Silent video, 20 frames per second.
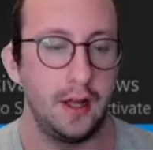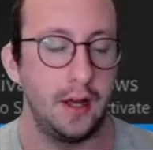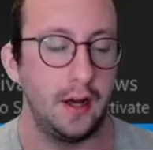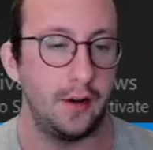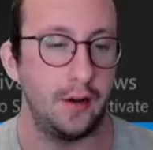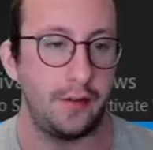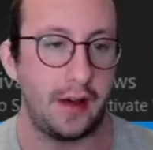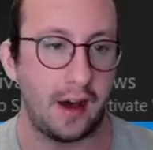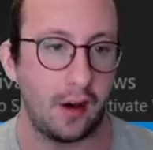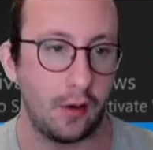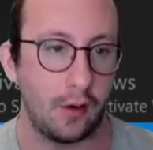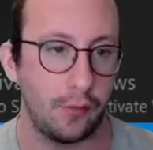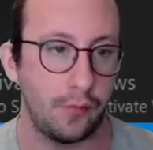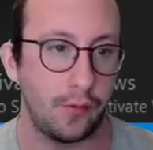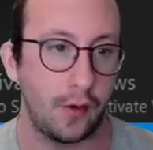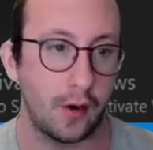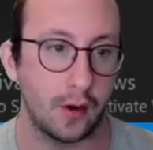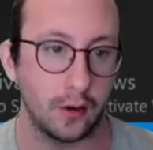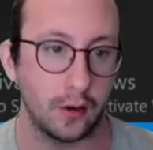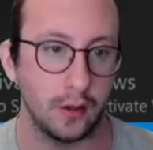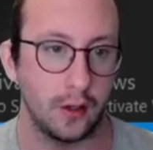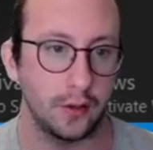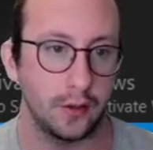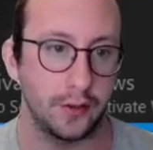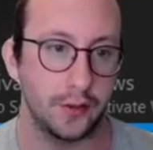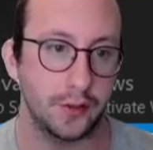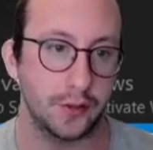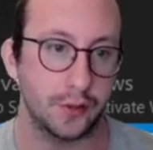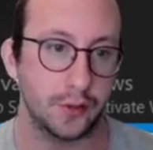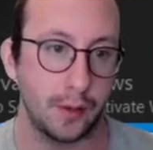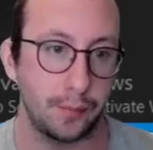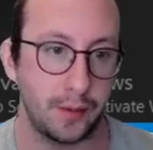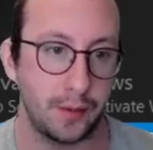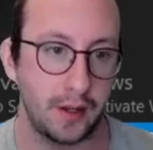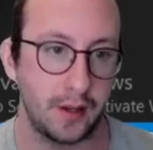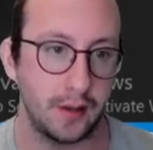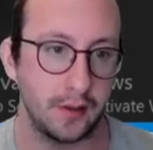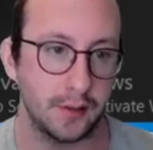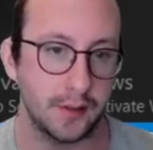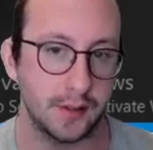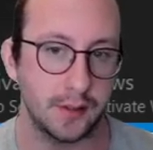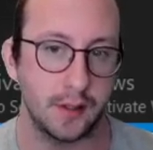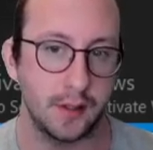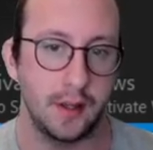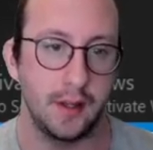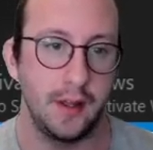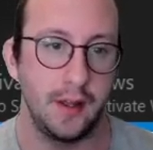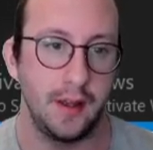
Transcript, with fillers: of how far along the script is,